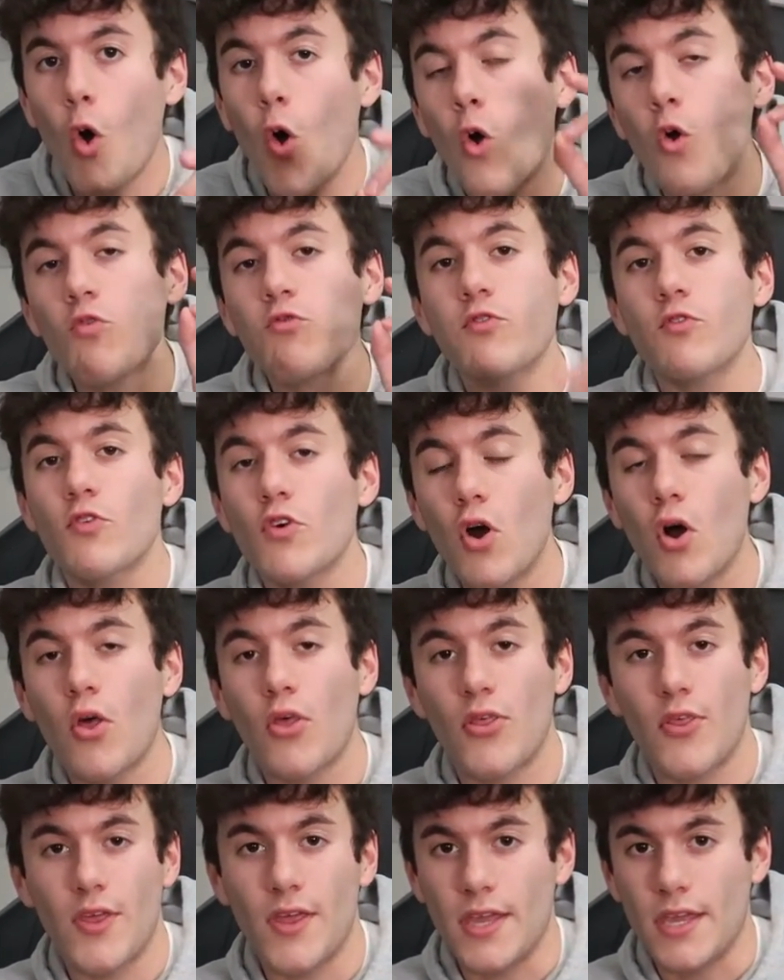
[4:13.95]

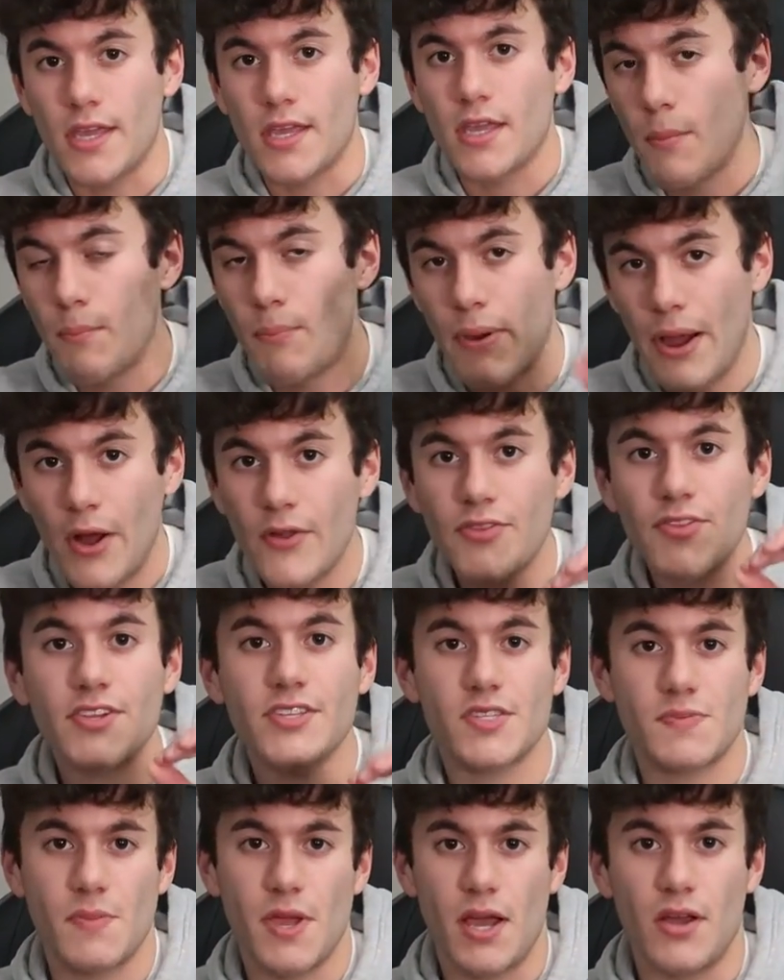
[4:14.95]
overall thing about
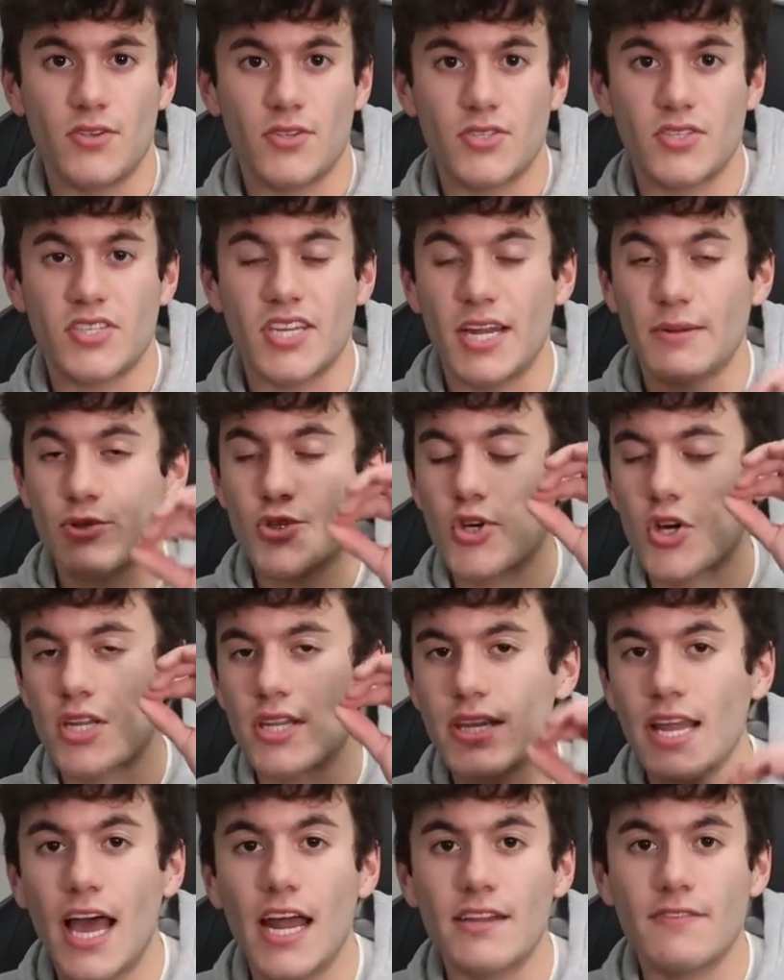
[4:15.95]
this mouse that I'm sure a
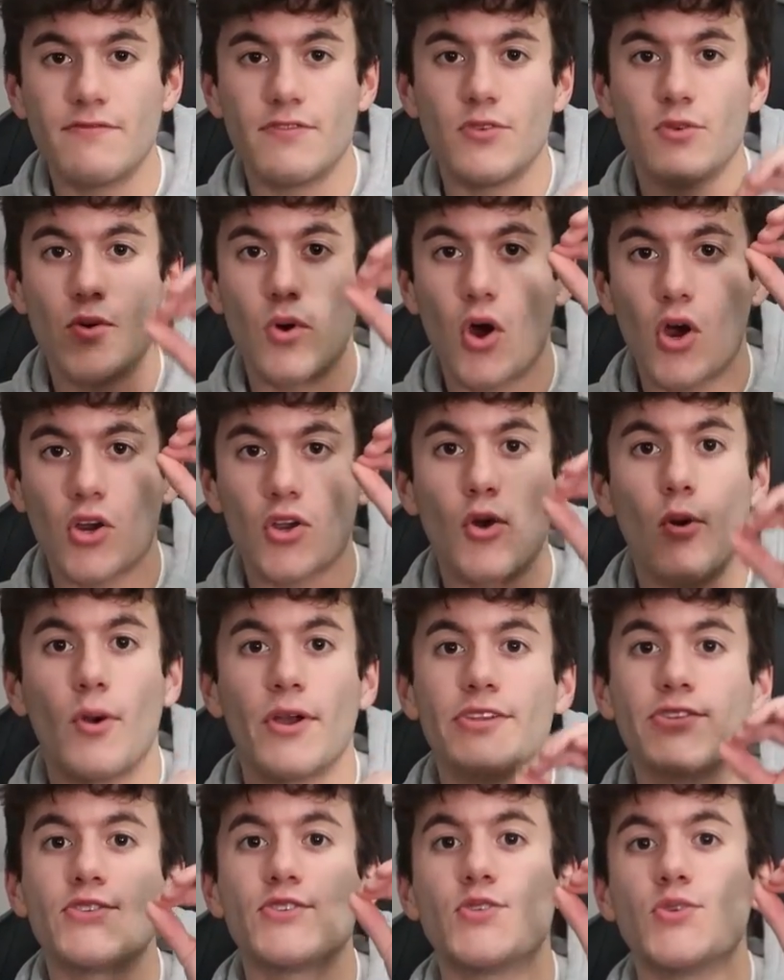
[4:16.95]
lot of you are
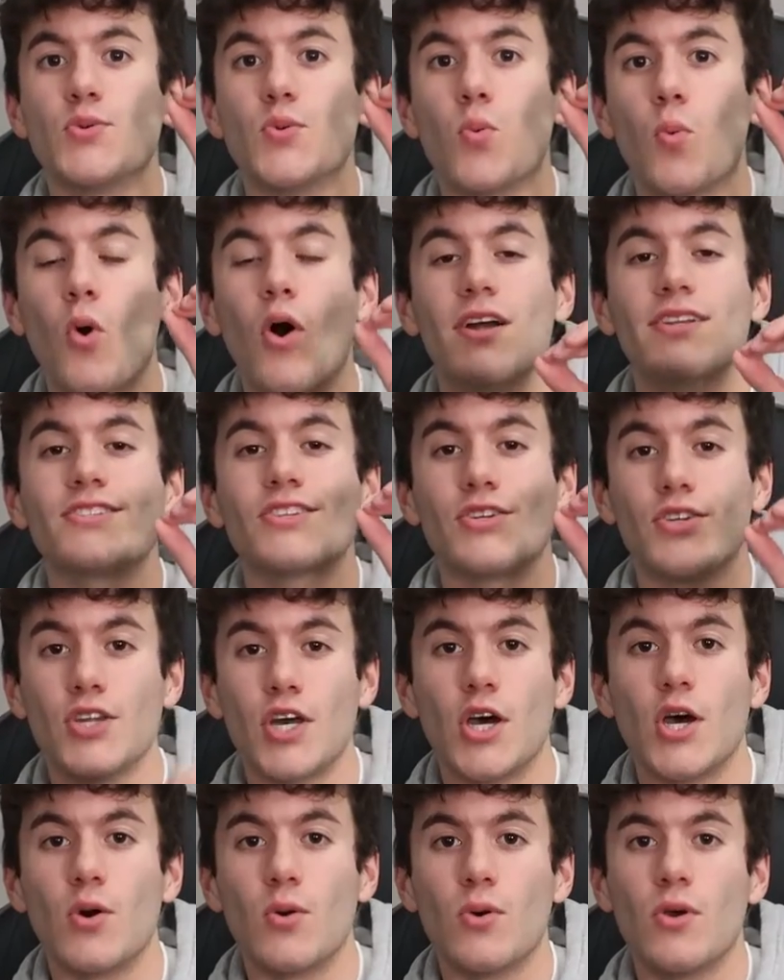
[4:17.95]
going to want to
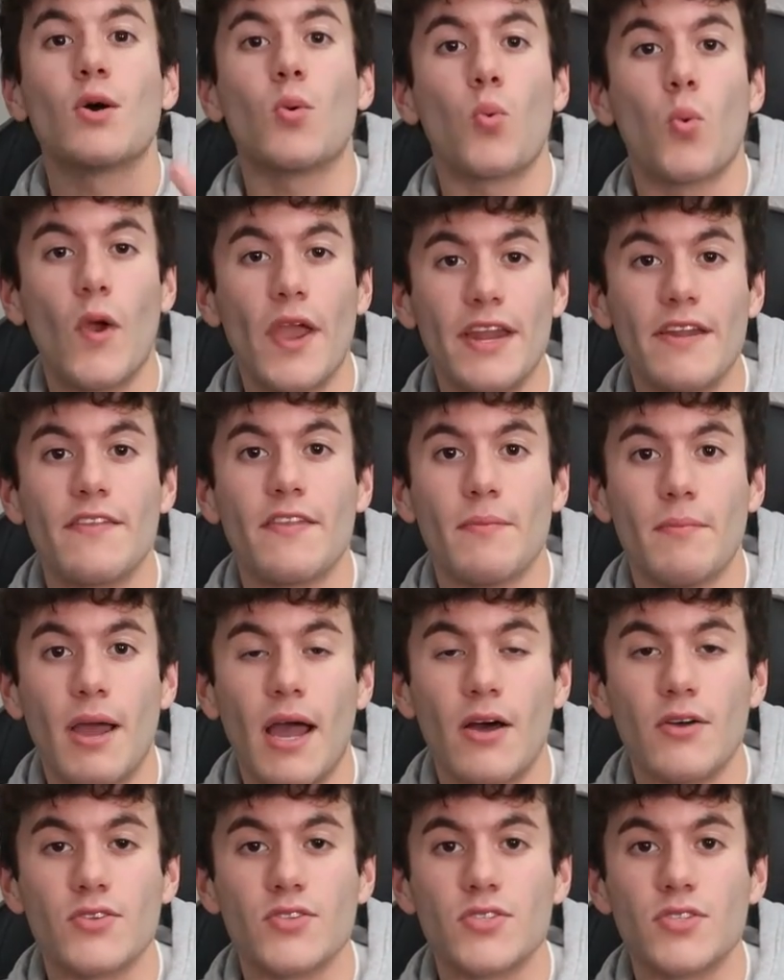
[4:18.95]
know, the weight of the
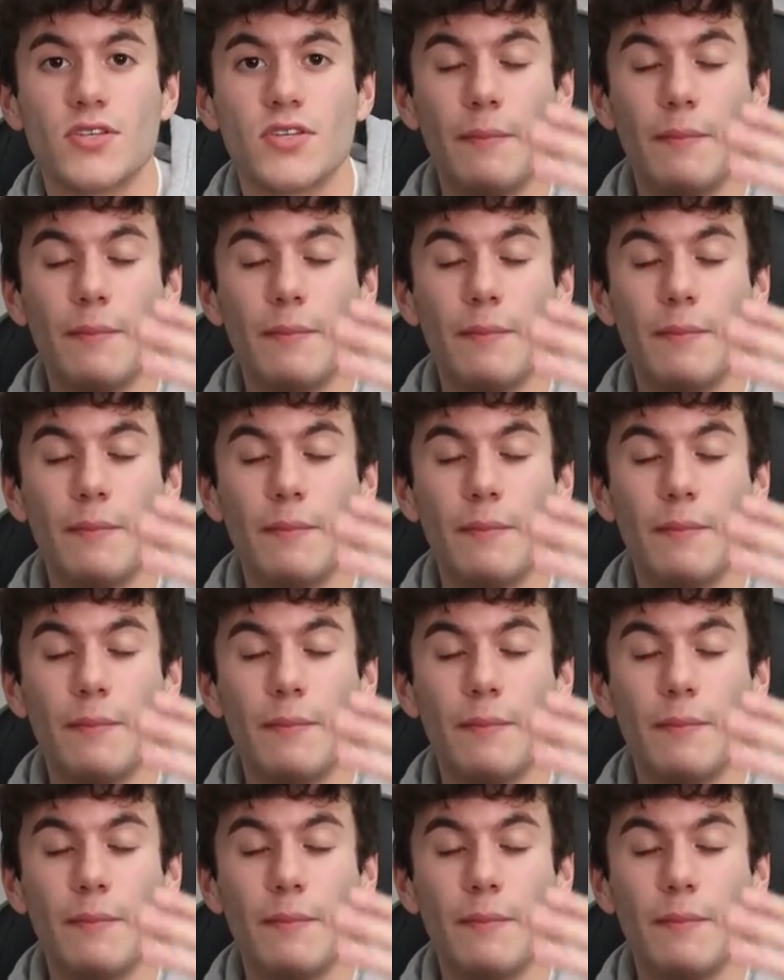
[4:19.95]
mouse.